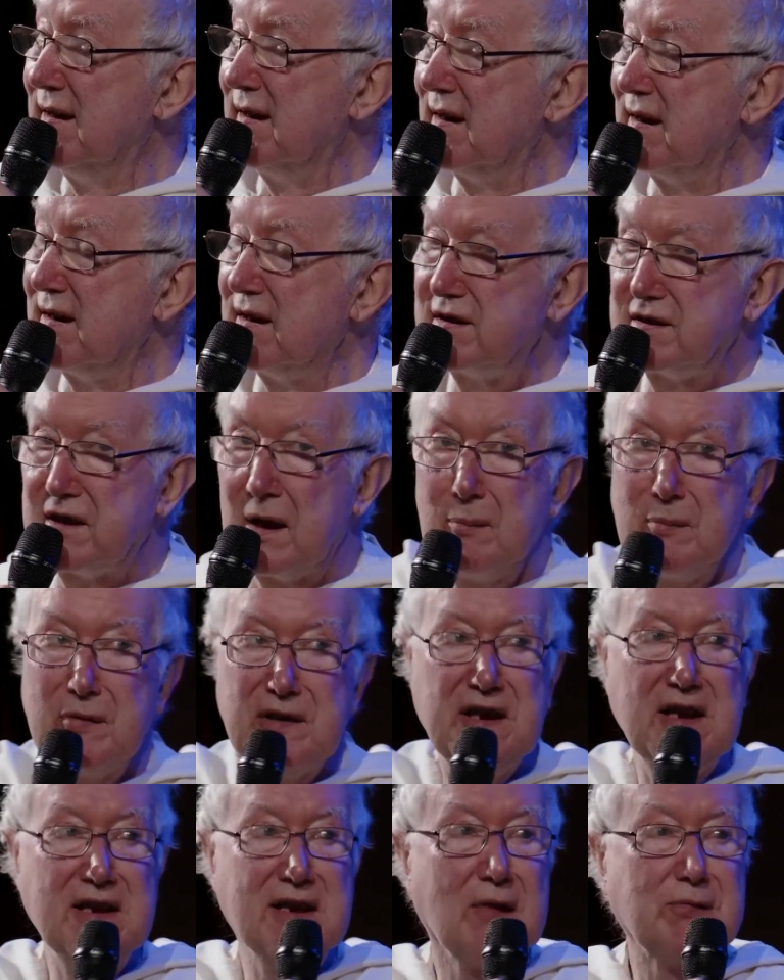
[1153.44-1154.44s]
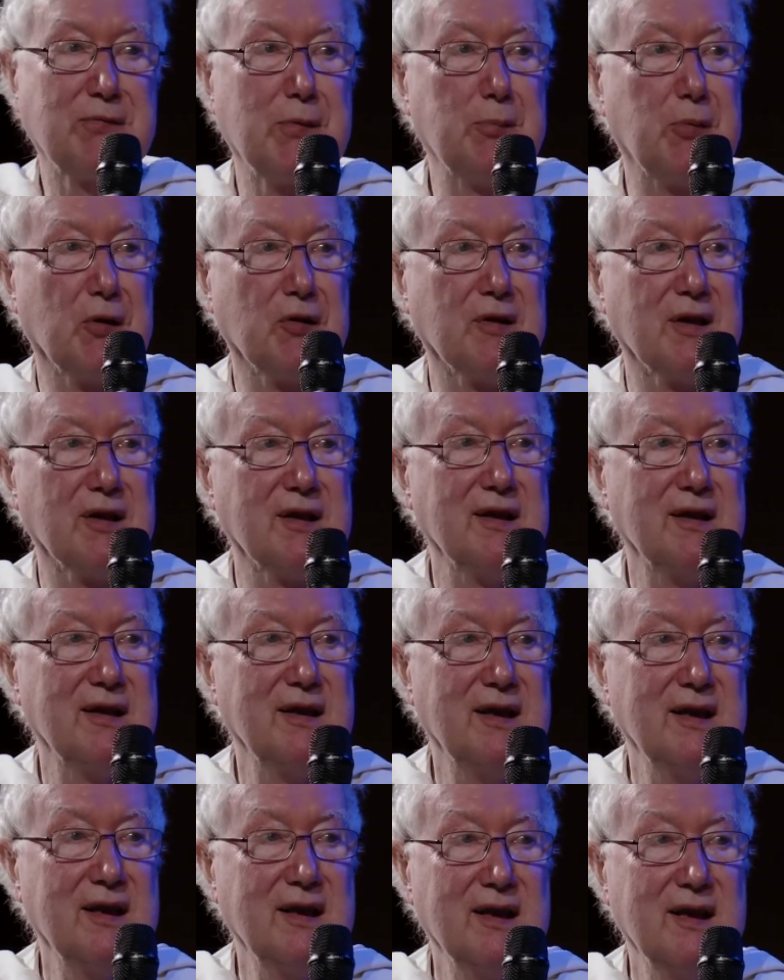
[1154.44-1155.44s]
Somebody lovable.
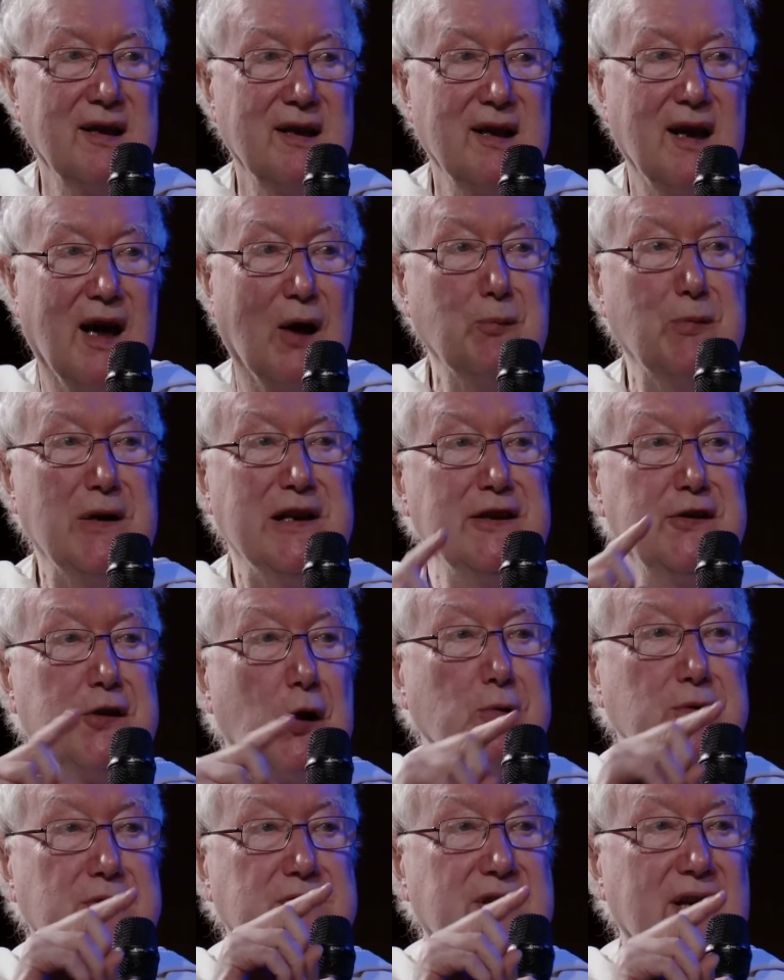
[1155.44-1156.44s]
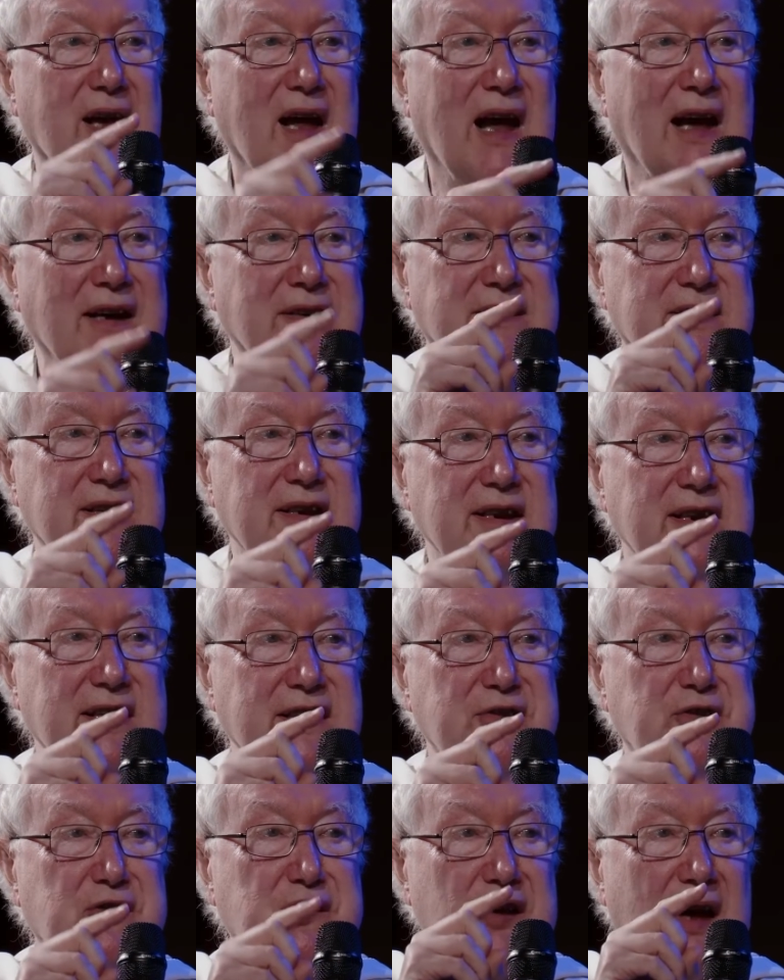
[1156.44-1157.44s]
And we looked at
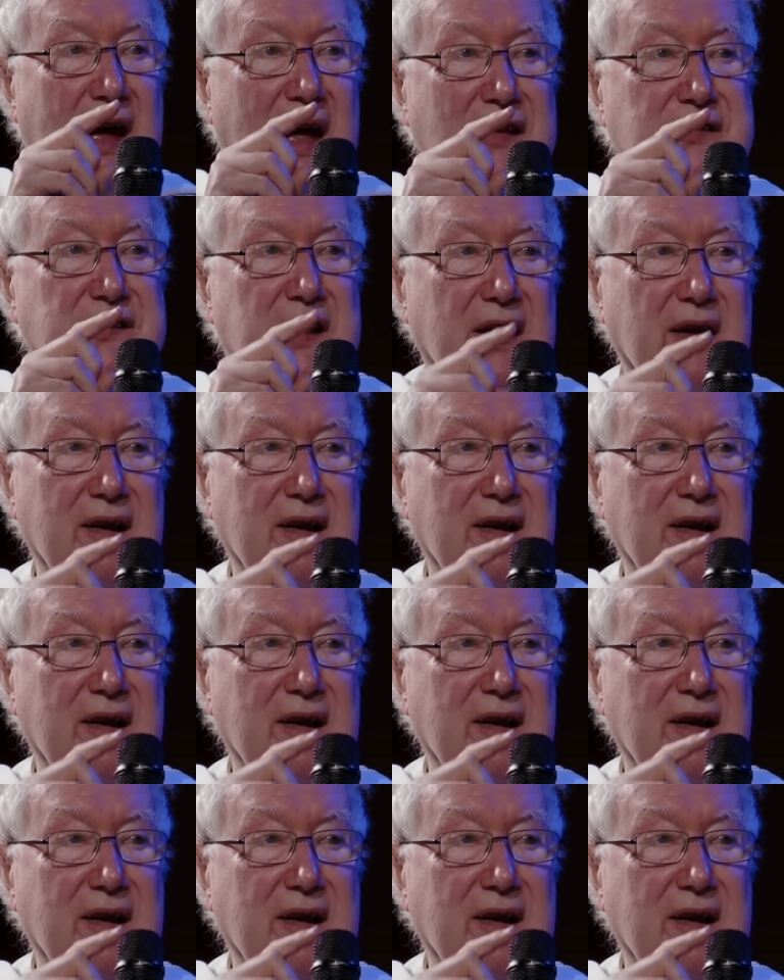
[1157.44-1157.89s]
each other.